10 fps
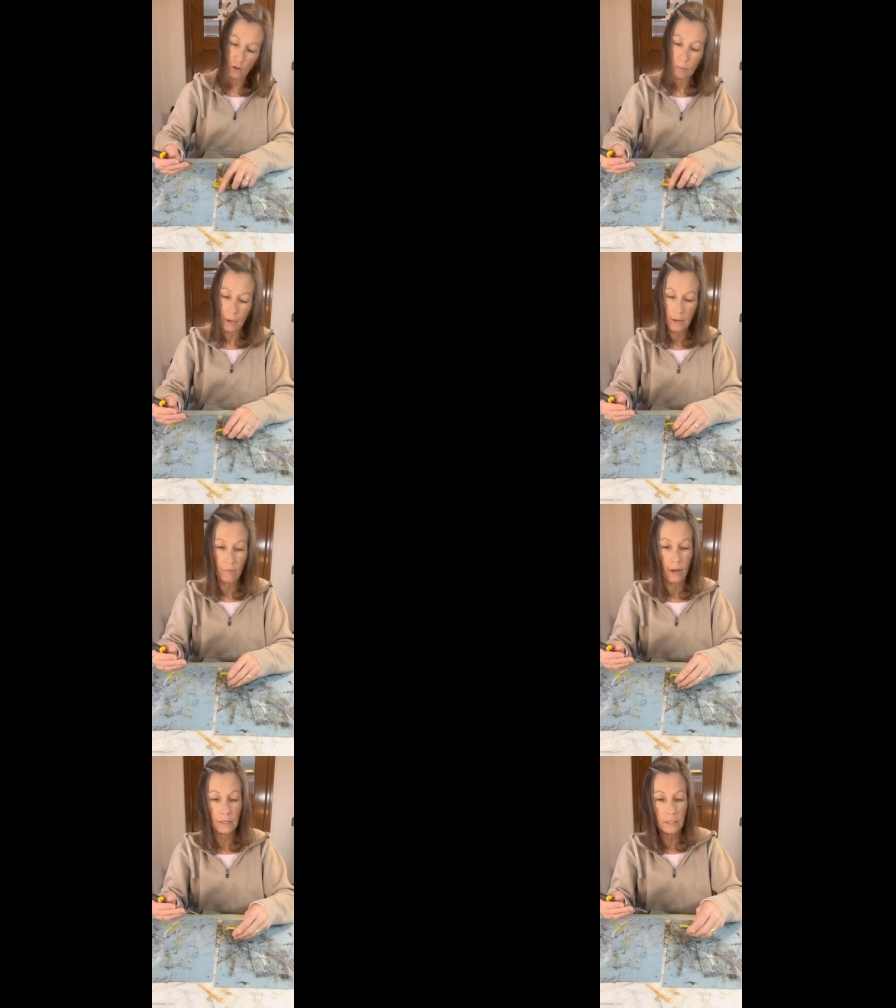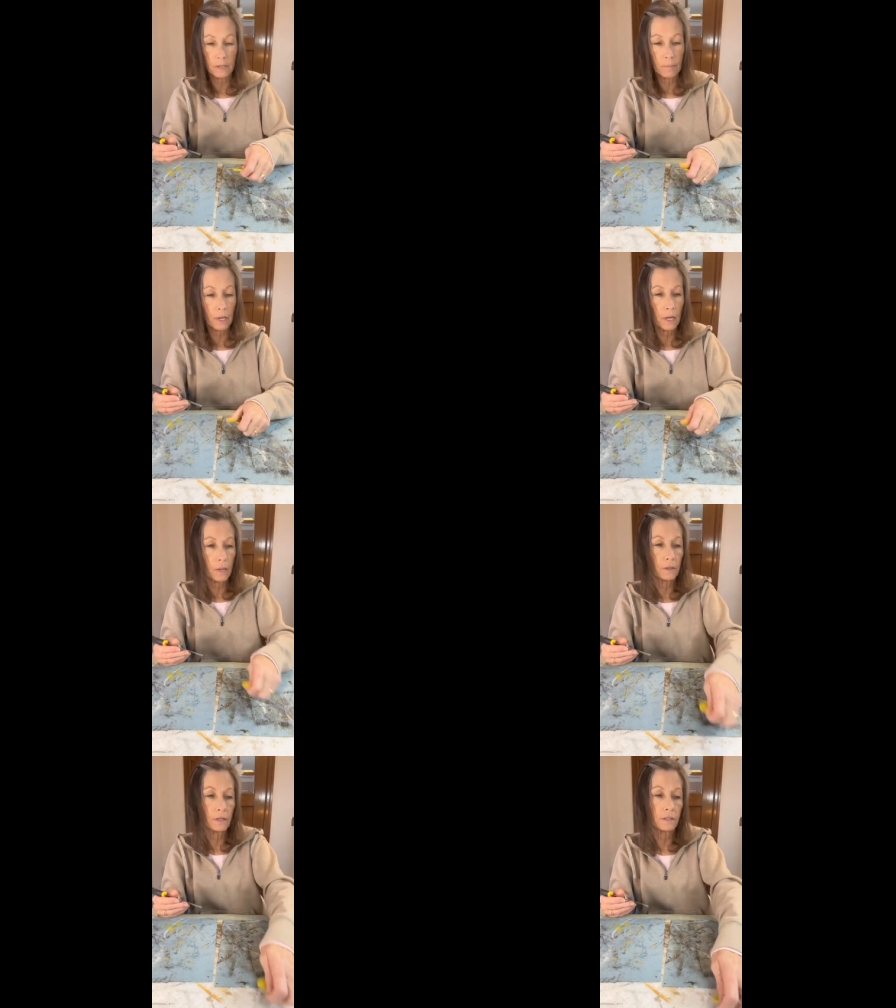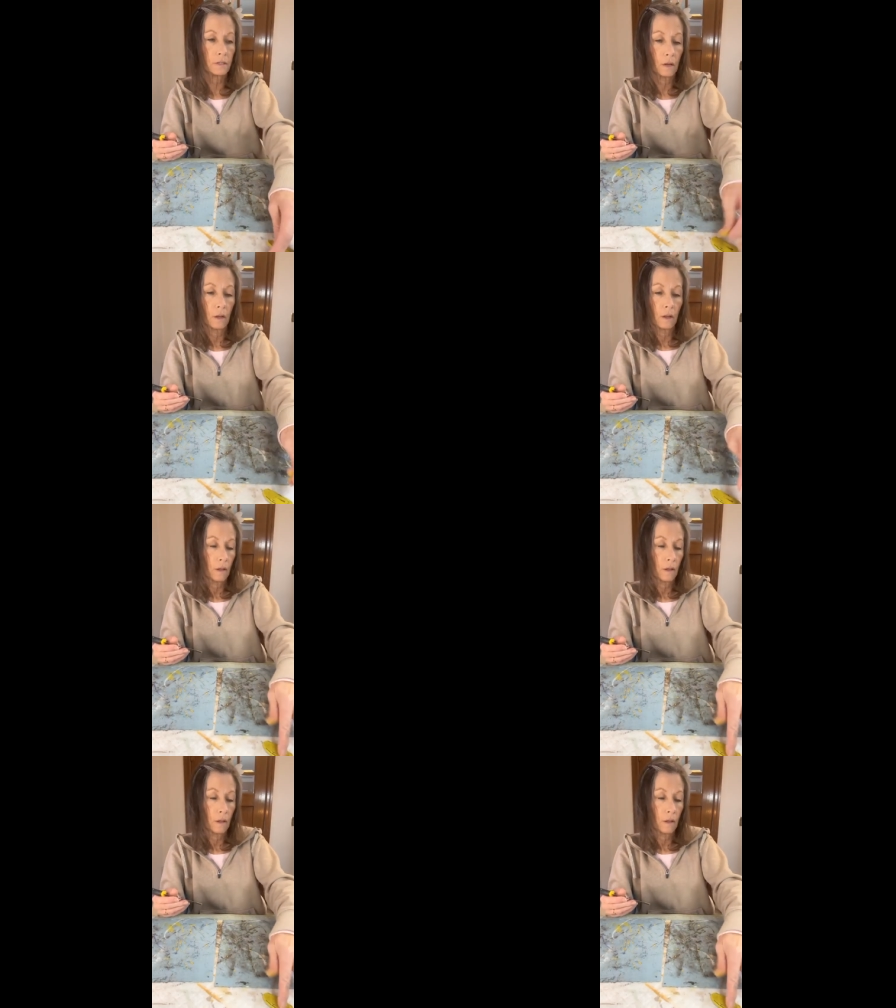and you might find somebody in this